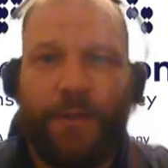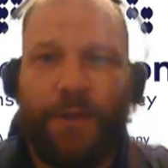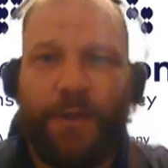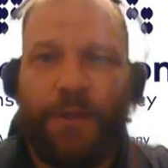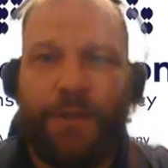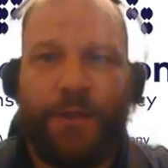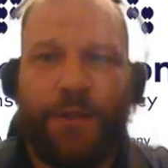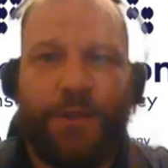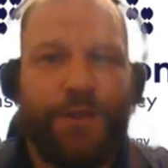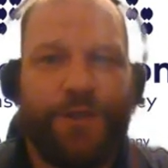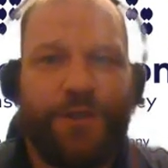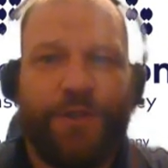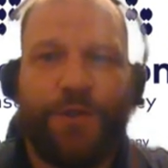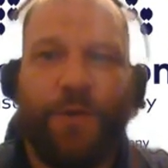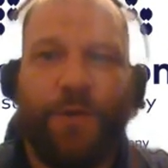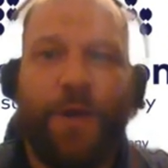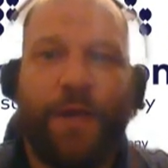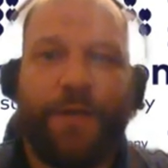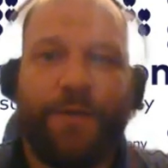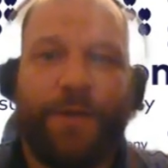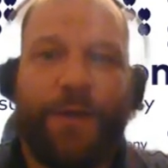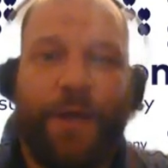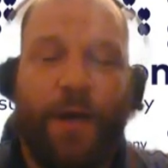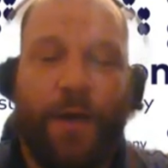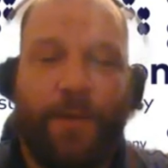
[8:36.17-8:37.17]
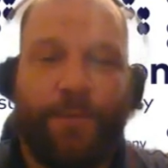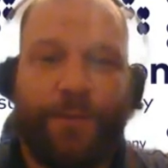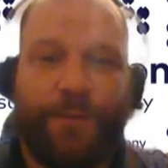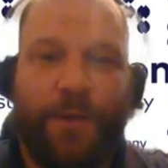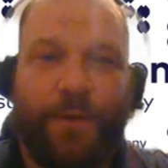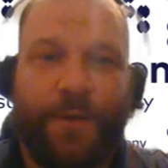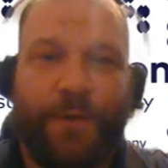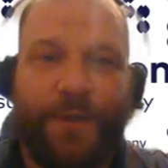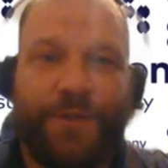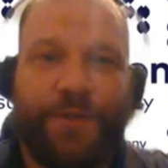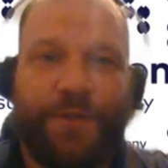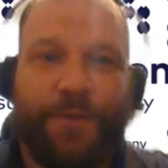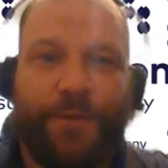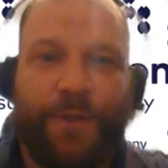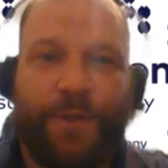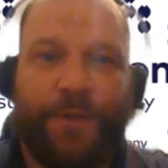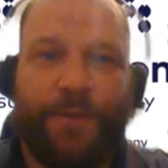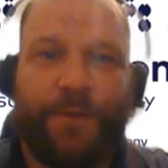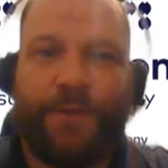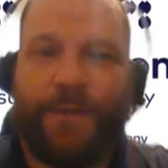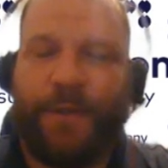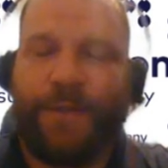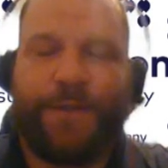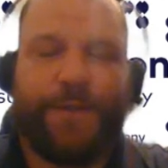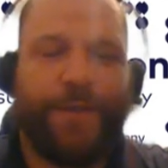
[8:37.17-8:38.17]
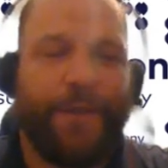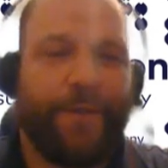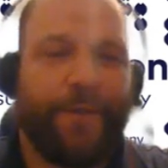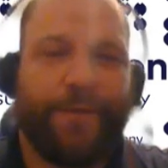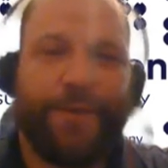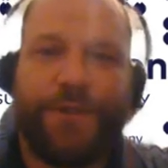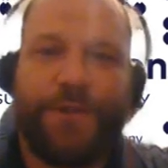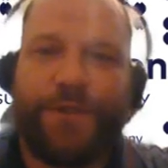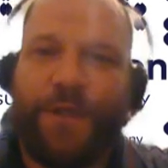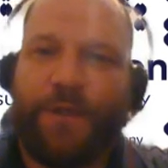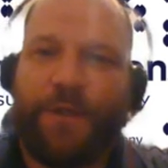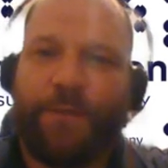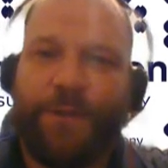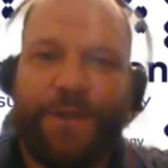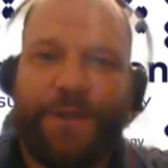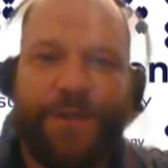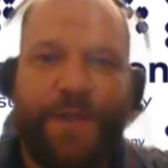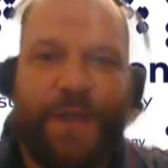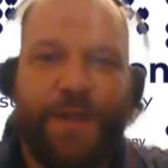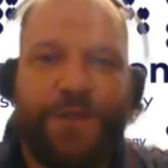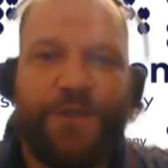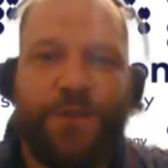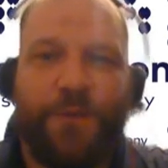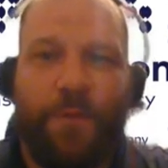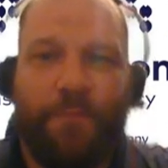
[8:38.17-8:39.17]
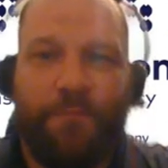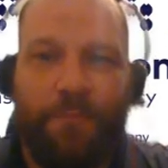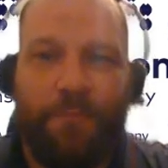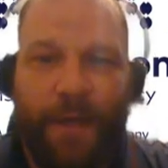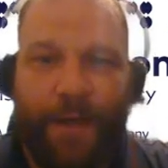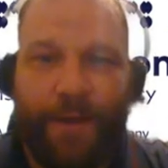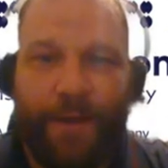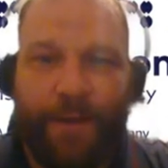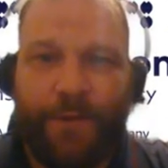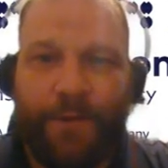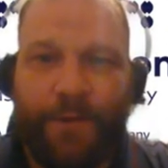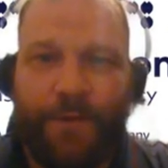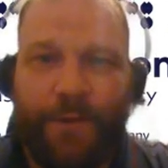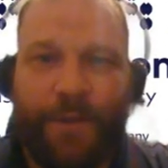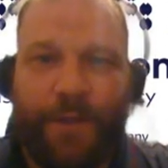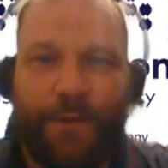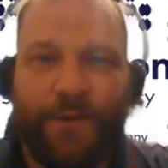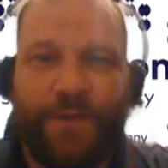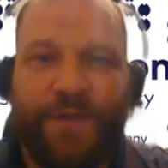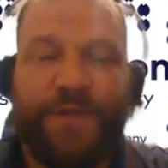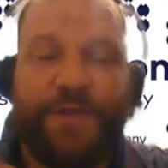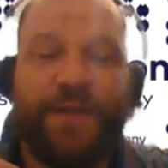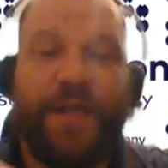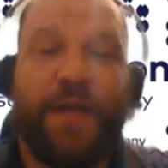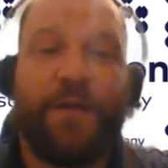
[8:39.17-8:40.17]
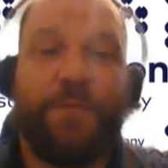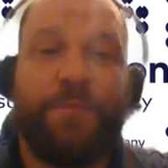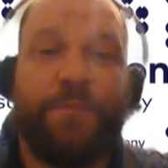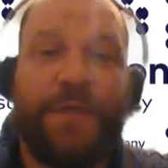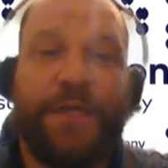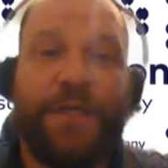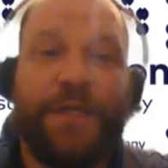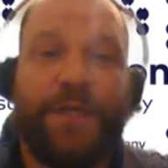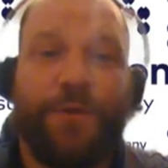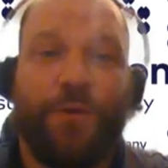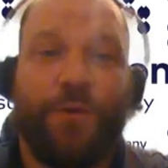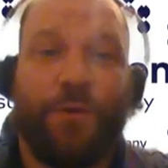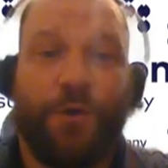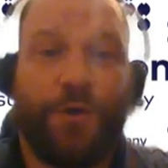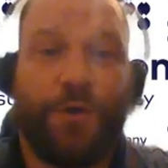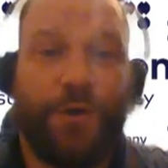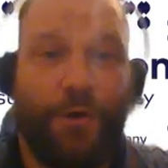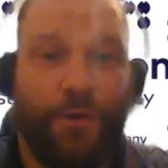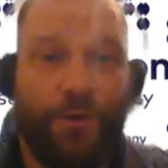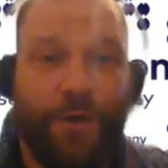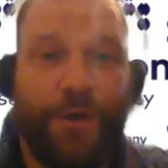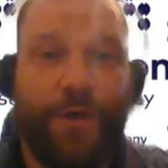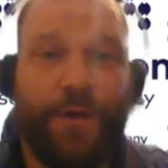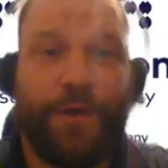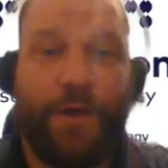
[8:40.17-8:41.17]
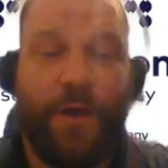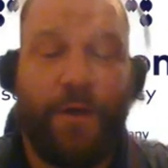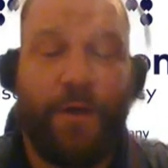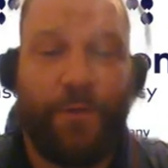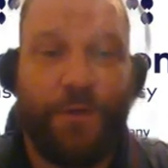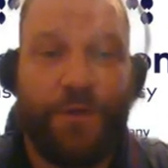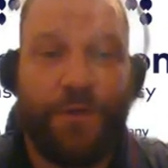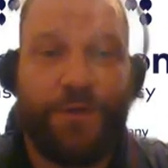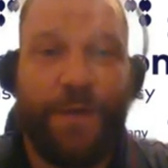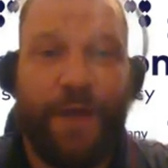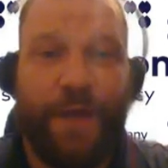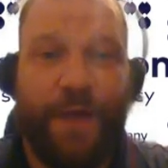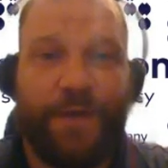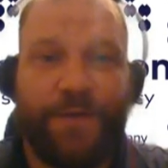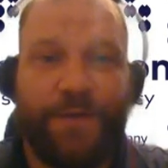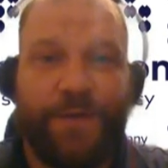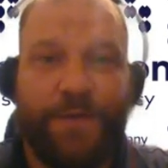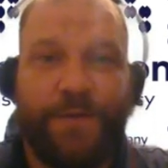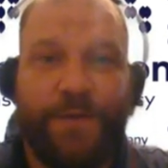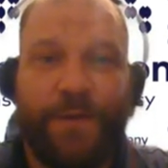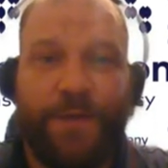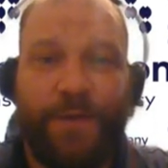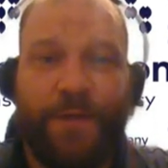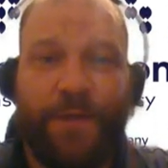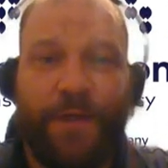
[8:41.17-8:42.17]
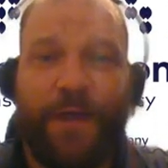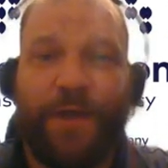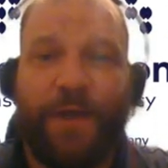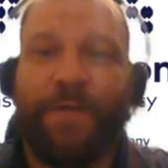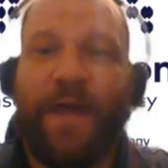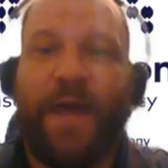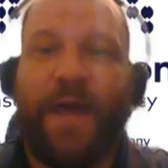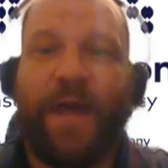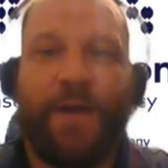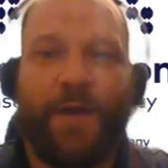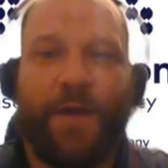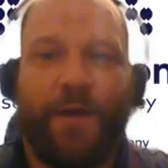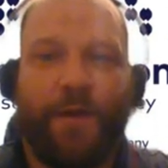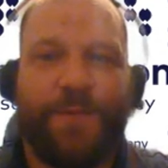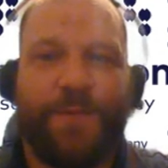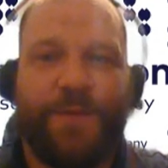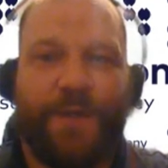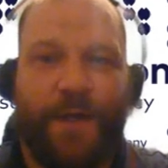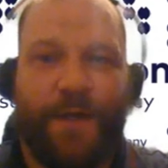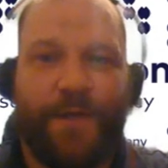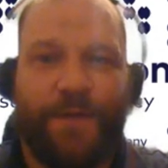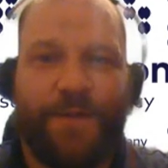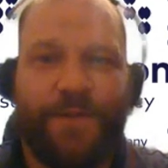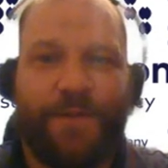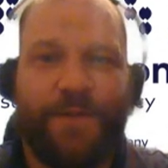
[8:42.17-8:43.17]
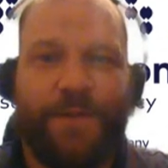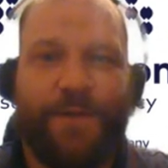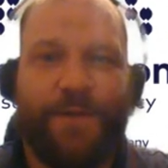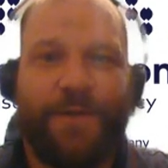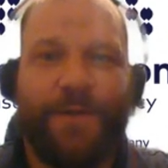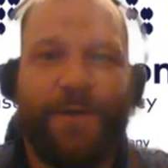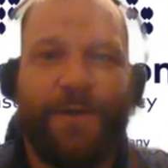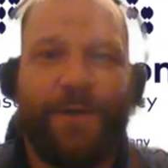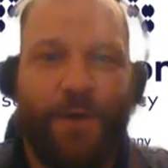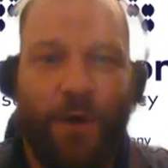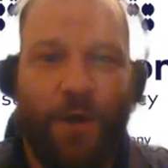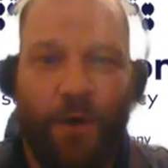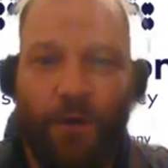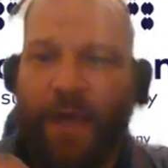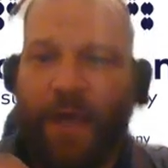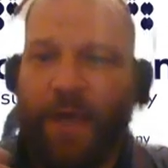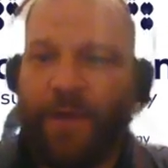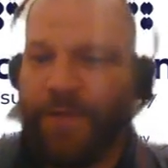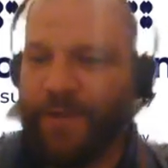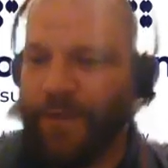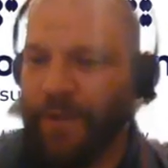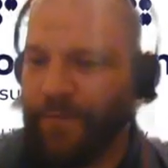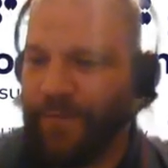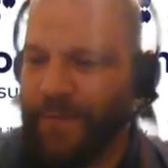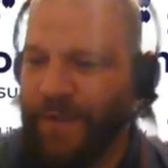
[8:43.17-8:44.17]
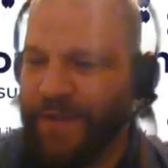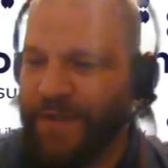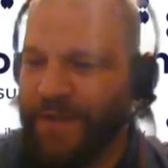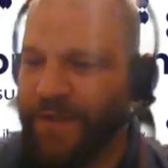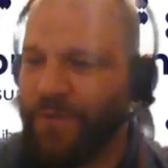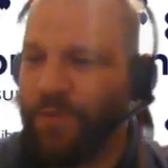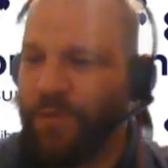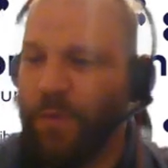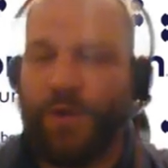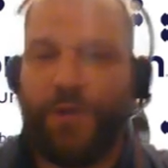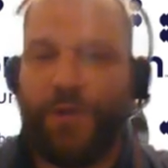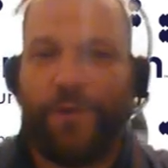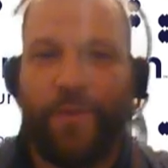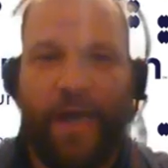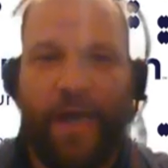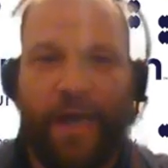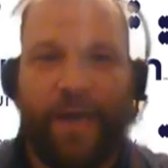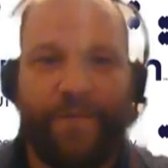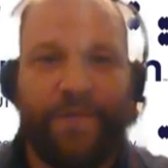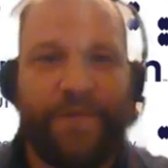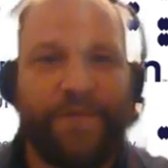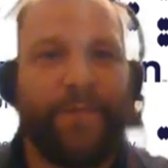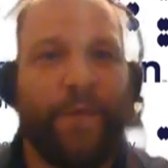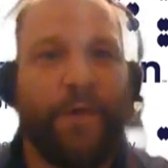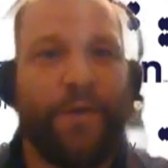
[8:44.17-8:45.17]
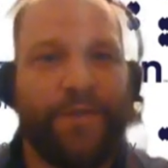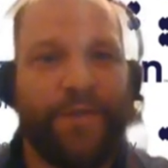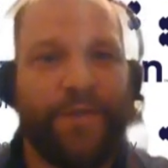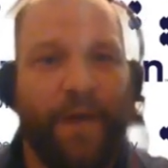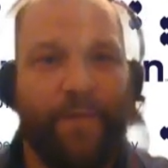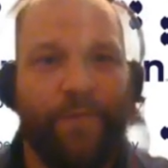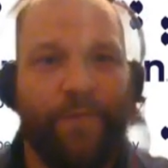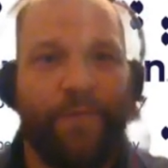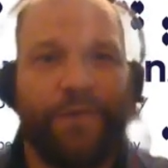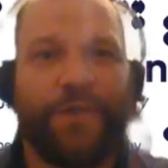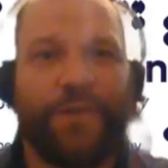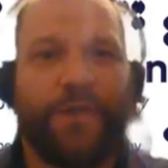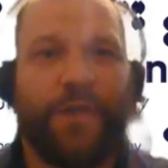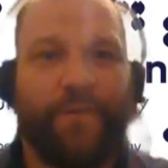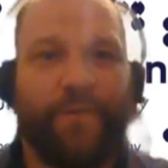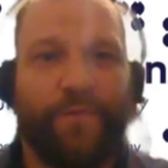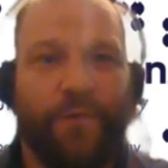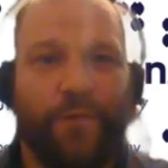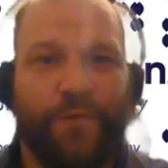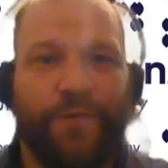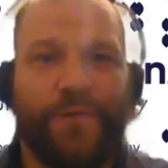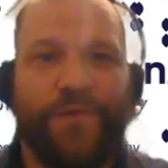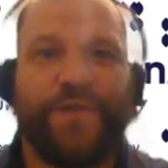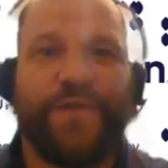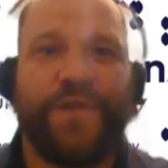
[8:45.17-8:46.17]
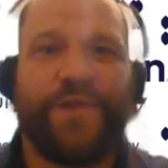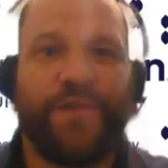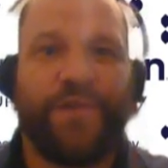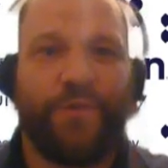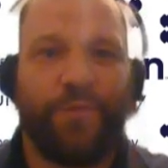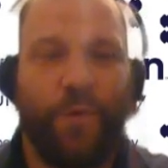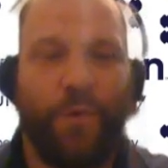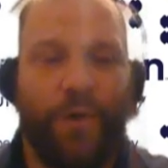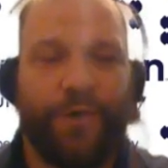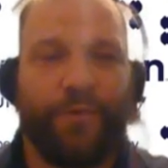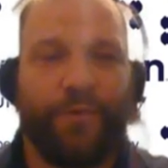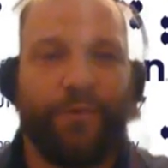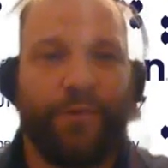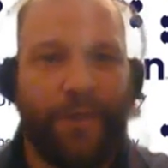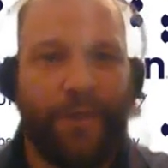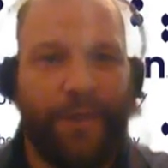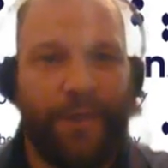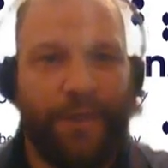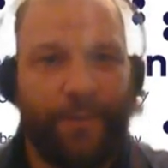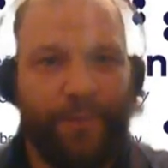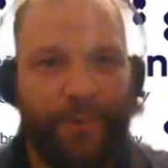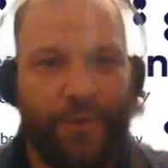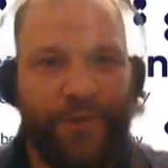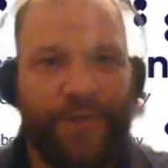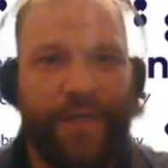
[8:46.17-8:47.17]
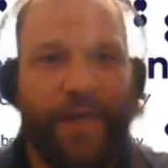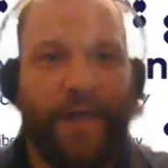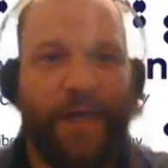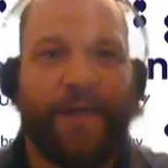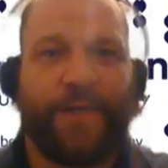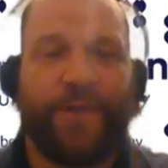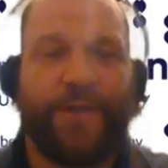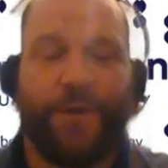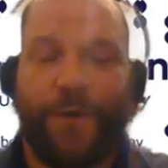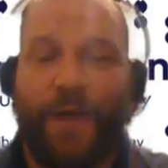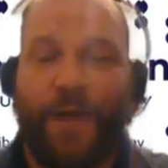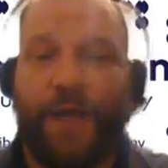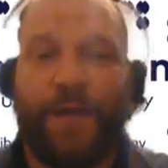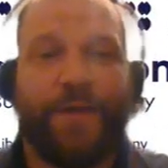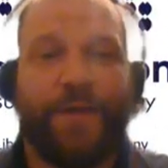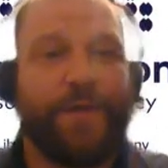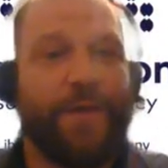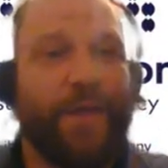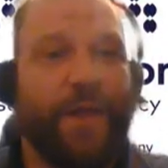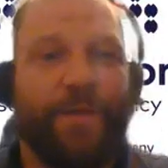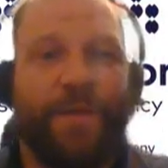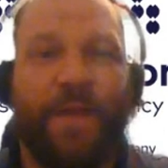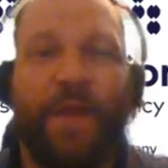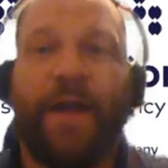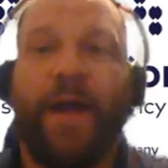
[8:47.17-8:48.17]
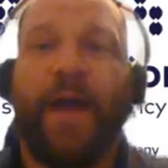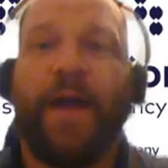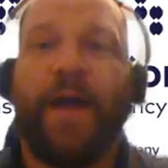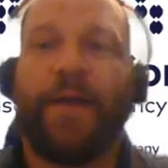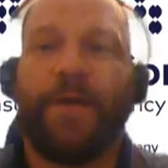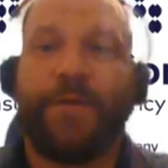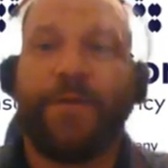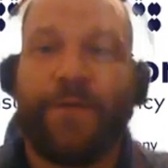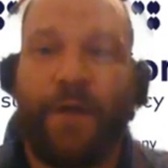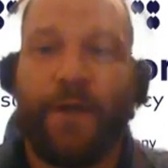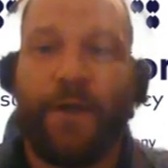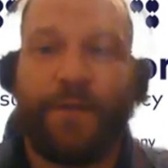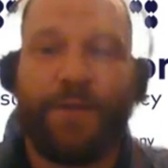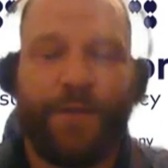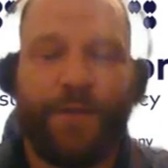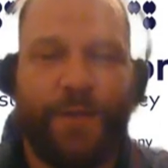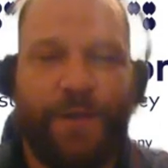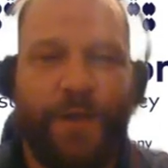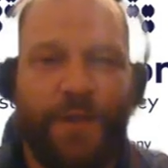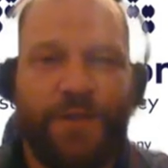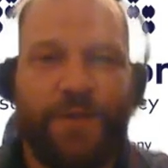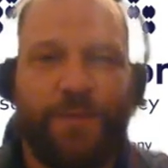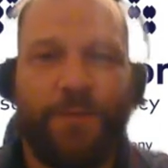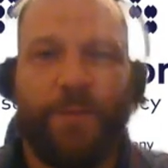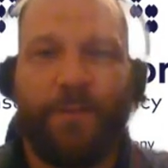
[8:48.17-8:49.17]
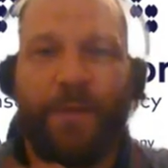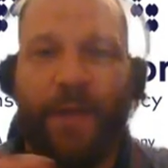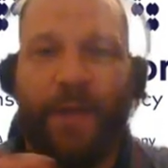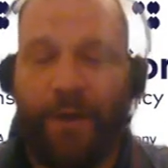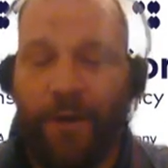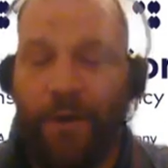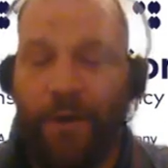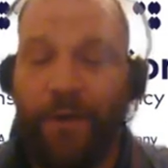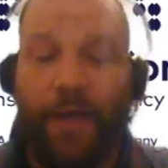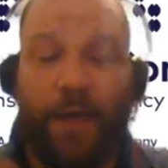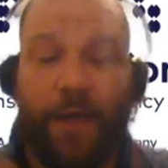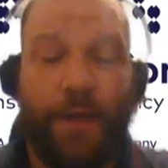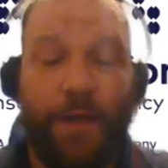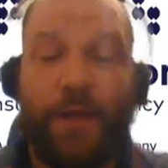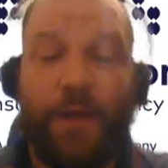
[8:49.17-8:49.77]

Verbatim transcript: you just directly upload it to it. It, it legitimately takes you a minute. It'll send me your current coverage pages, and that helps us. Okay, so this is what you have as far as coverage levels. This is what you're looking to protect. Okay, and, and then I can talk to the customer, like, okay,